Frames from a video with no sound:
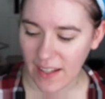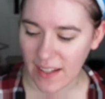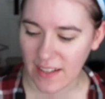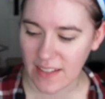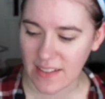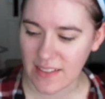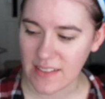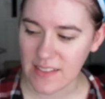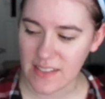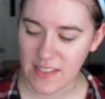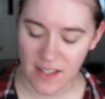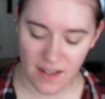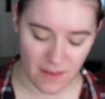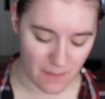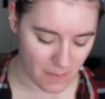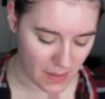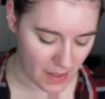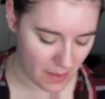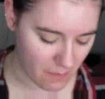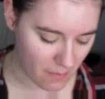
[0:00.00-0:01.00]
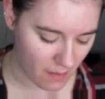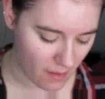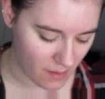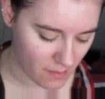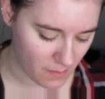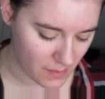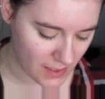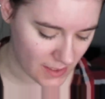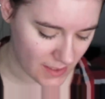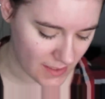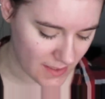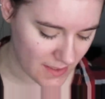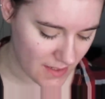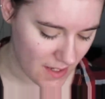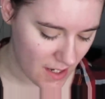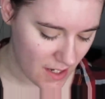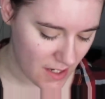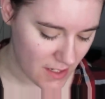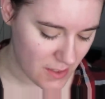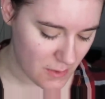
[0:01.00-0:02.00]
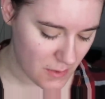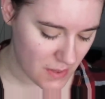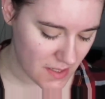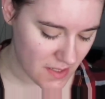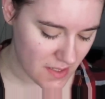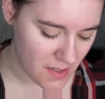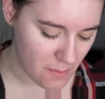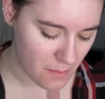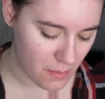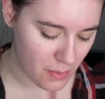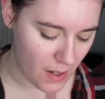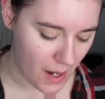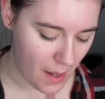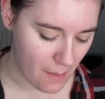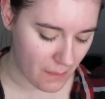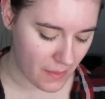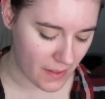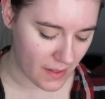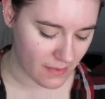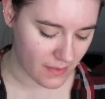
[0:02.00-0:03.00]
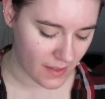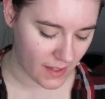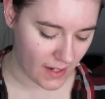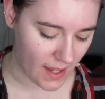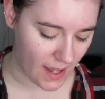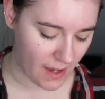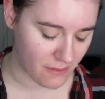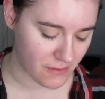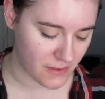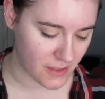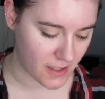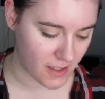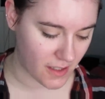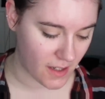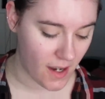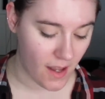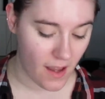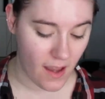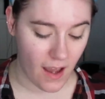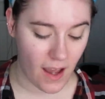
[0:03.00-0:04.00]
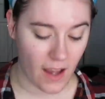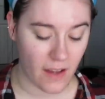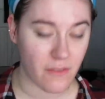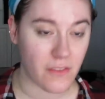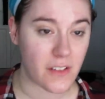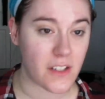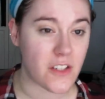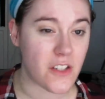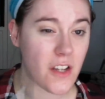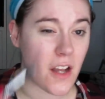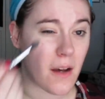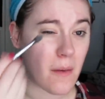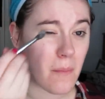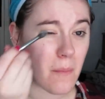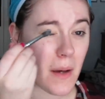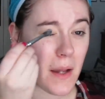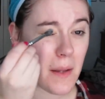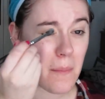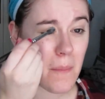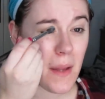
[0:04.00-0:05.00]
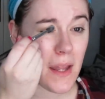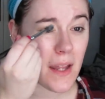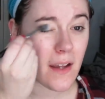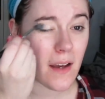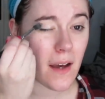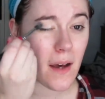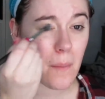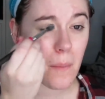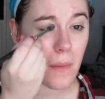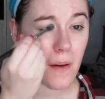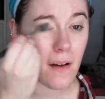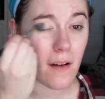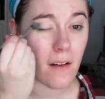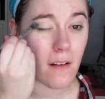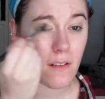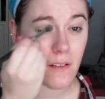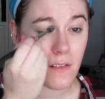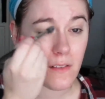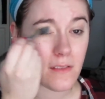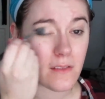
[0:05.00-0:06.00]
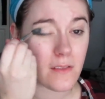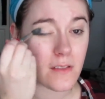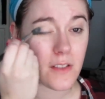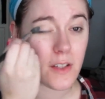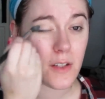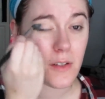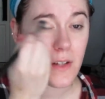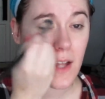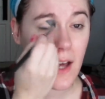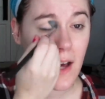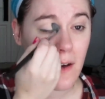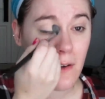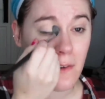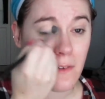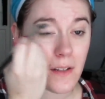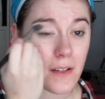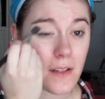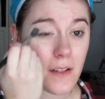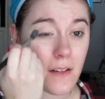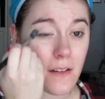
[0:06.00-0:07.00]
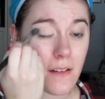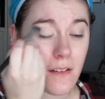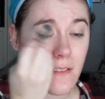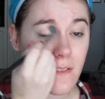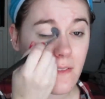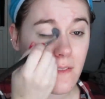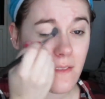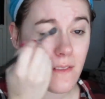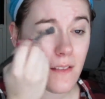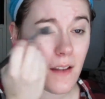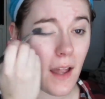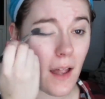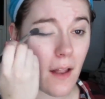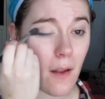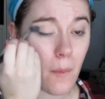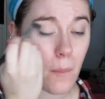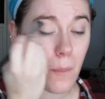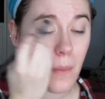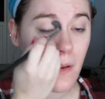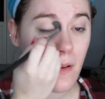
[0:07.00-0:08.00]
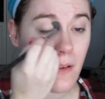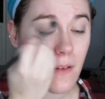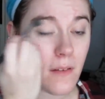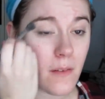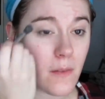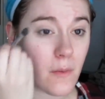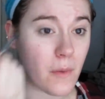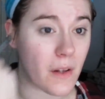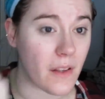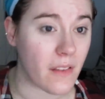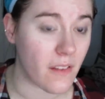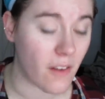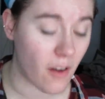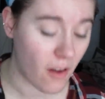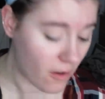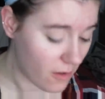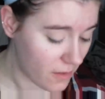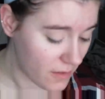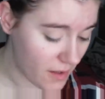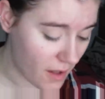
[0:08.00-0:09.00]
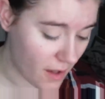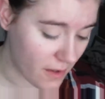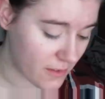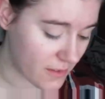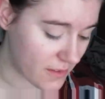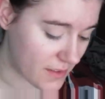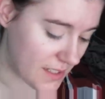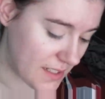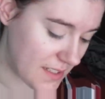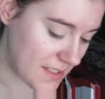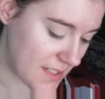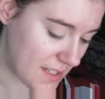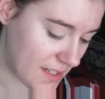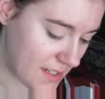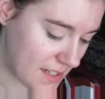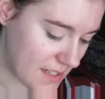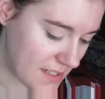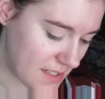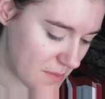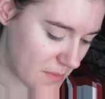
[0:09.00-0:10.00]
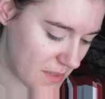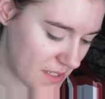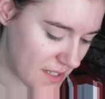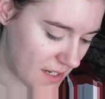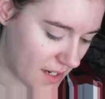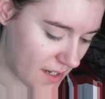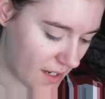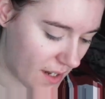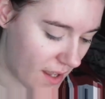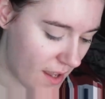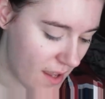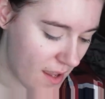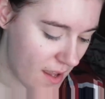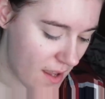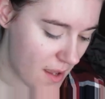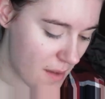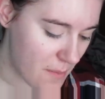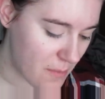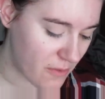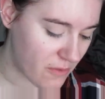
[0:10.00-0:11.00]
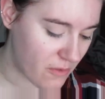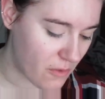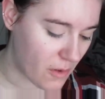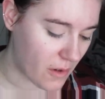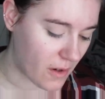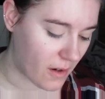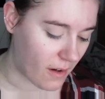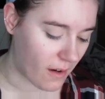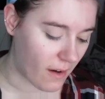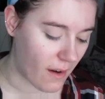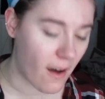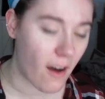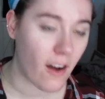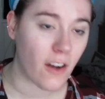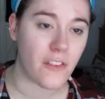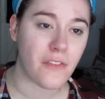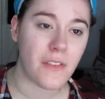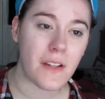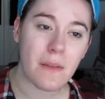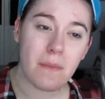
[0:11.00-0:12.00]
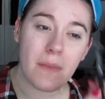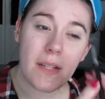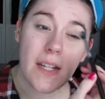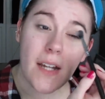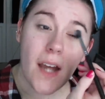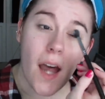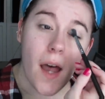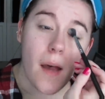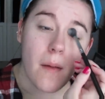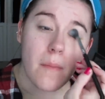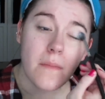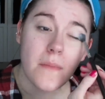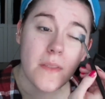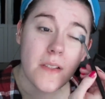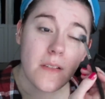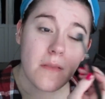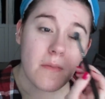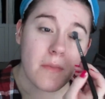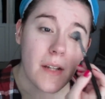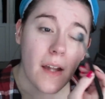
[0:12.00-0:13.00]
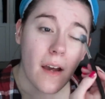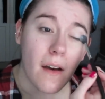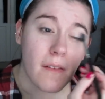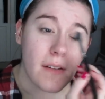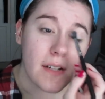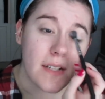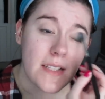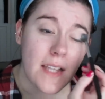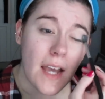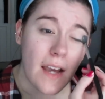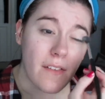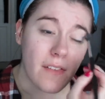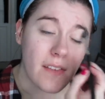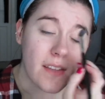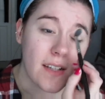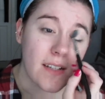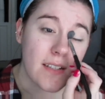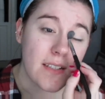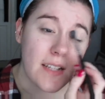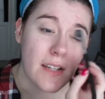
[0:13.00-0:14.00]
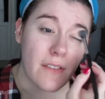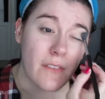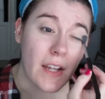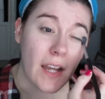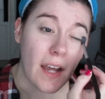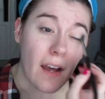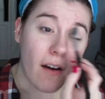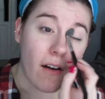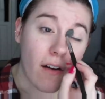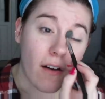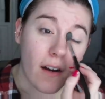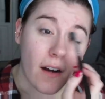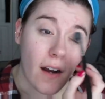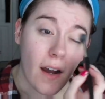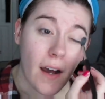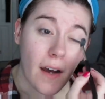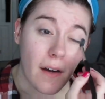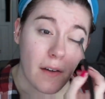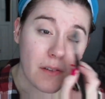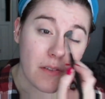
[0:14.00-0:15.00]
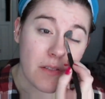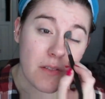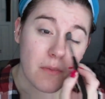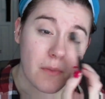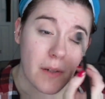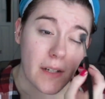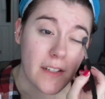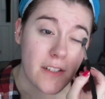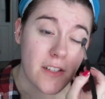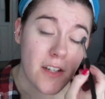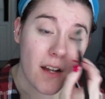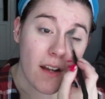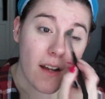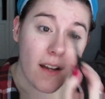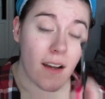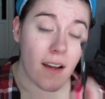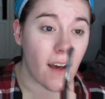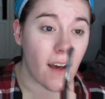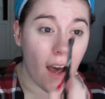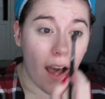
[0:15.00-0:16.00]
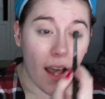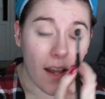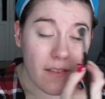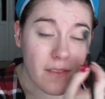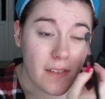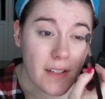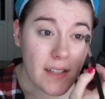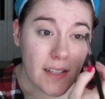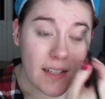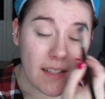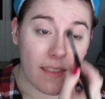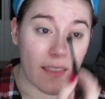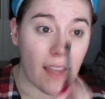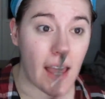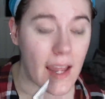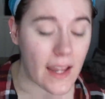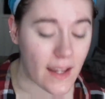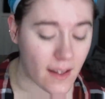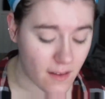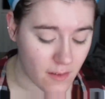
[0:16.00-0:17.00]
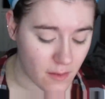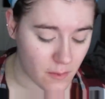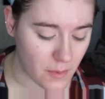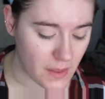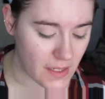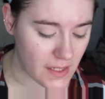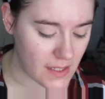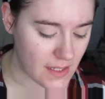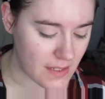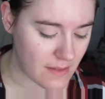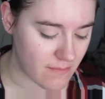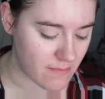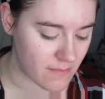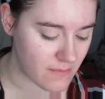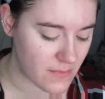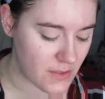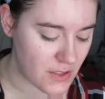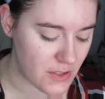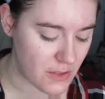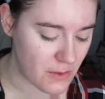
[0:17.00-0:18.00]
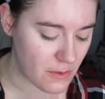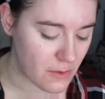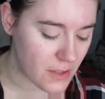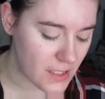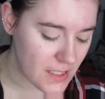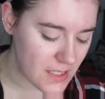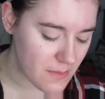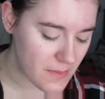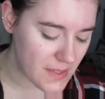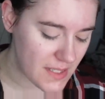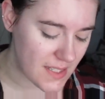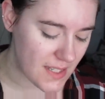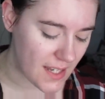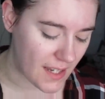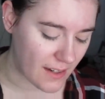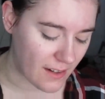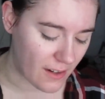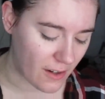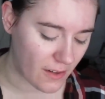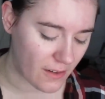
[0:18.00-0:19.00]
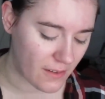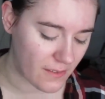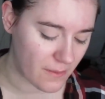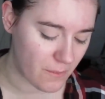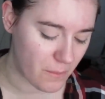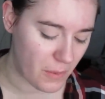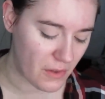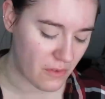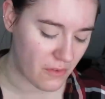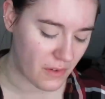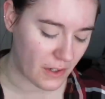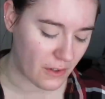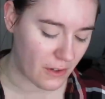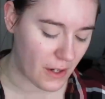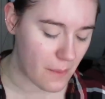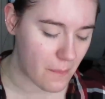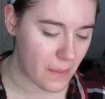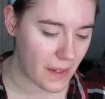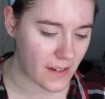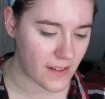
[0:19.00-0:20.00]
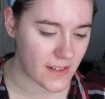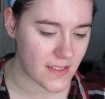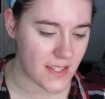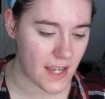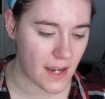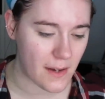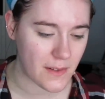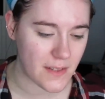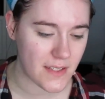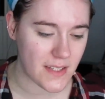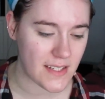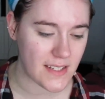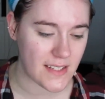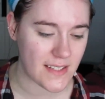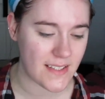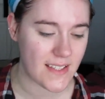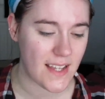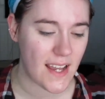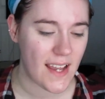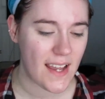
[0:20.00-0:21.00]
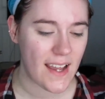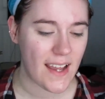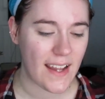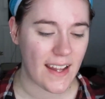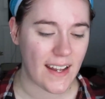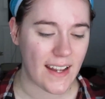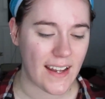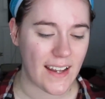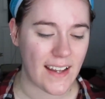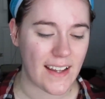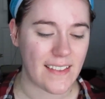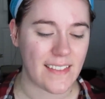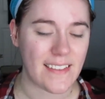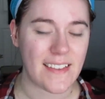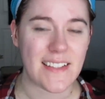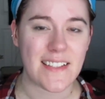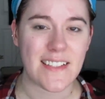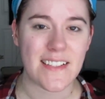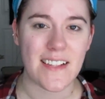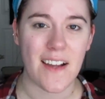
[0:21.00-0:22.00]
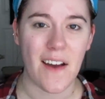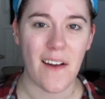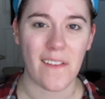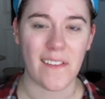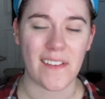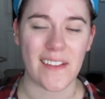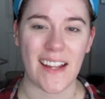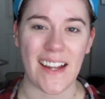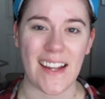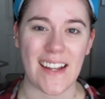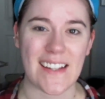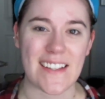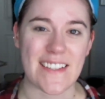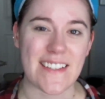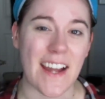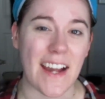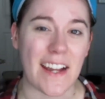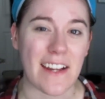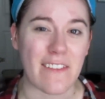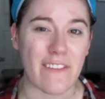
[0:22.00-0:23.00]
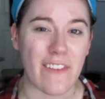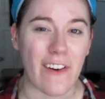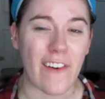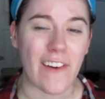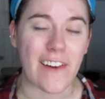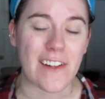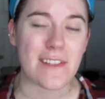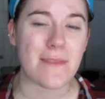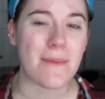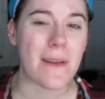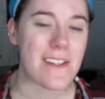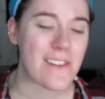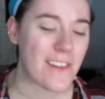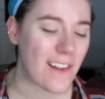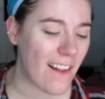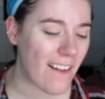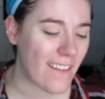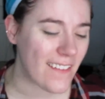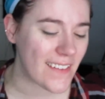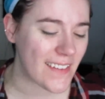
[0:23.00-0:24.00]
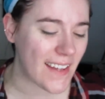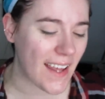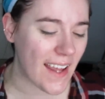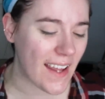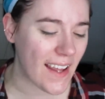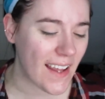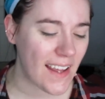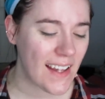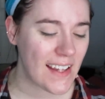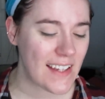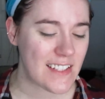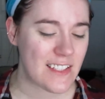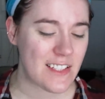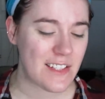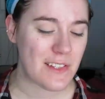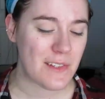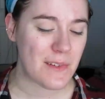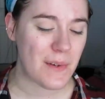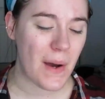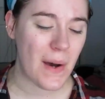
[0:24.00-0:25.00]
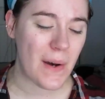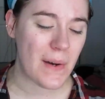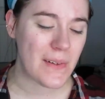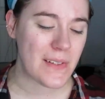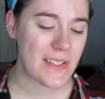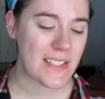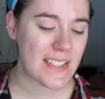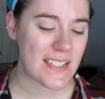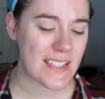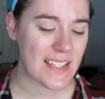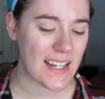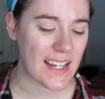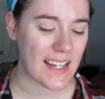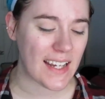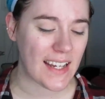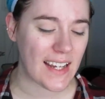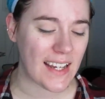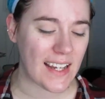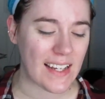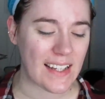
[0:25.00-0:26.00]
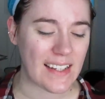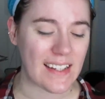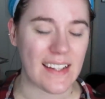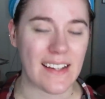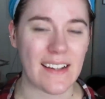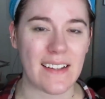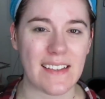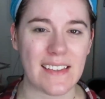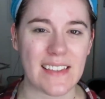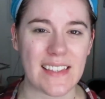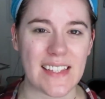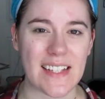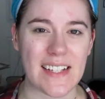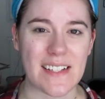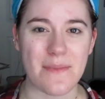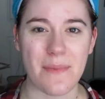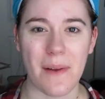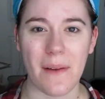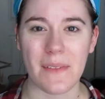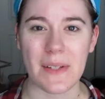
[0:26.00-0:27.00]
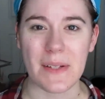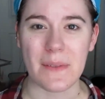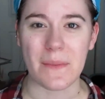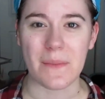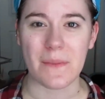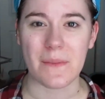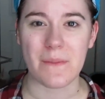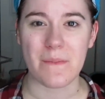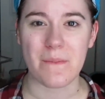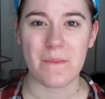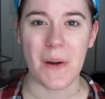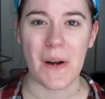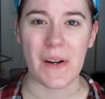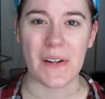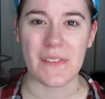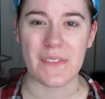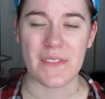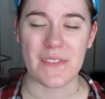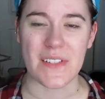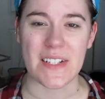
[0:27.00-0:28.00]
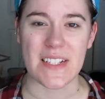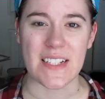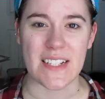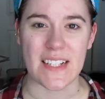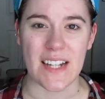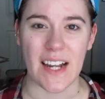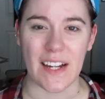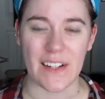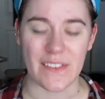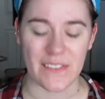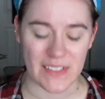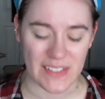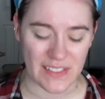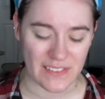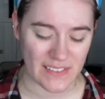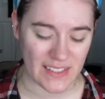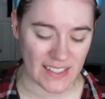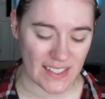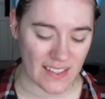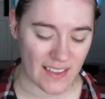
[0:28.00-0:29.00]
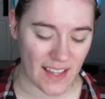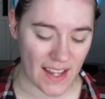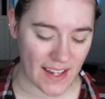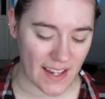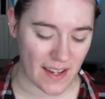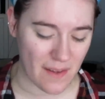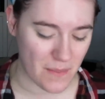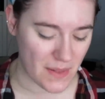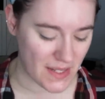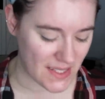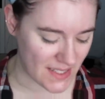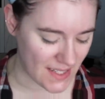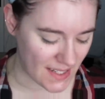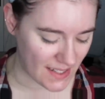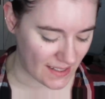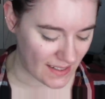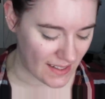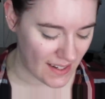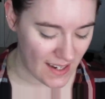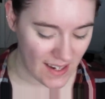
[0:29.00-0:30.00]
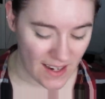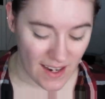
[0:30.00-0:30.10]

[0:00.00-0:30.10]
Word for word: and my mom is doing some prep, and then after I finish up my makeup, I'll go down and help with all the other things that need to be done before our family comes. We always have Thanksgiving at our house, which I really like. We do Christmas at both of our grandparents' houses, and this holiday is kind of our special holiday to host, and that's probably part of the reason I really, really like it, because I,